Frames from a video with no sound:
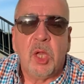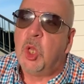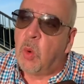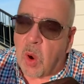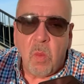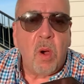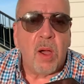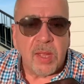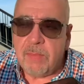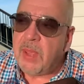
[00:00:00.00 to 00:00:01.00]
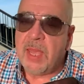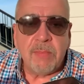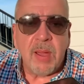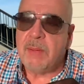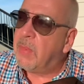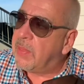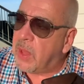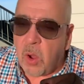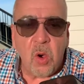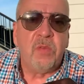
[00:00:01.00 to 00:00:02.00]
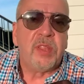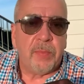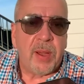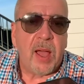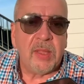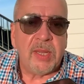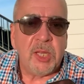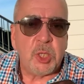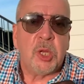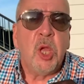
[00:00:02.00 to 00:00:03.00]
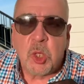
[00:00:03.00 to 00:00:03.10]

you are walking me and my mother over to the Polynesian